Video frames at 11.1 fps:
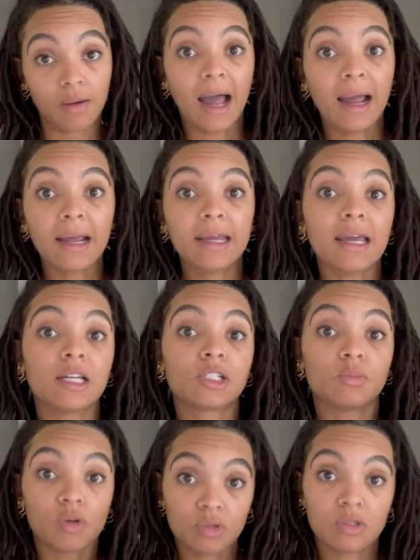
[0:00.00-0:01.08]
I, as
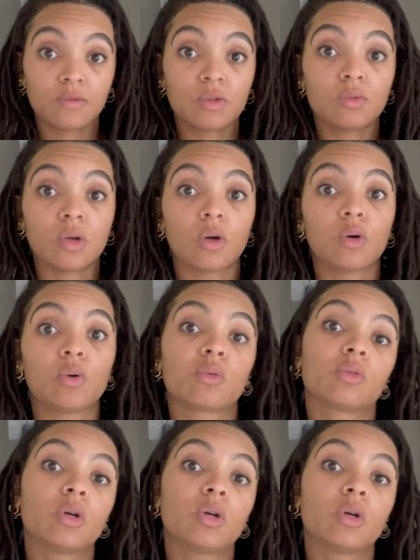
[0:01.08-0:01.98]
most of you know,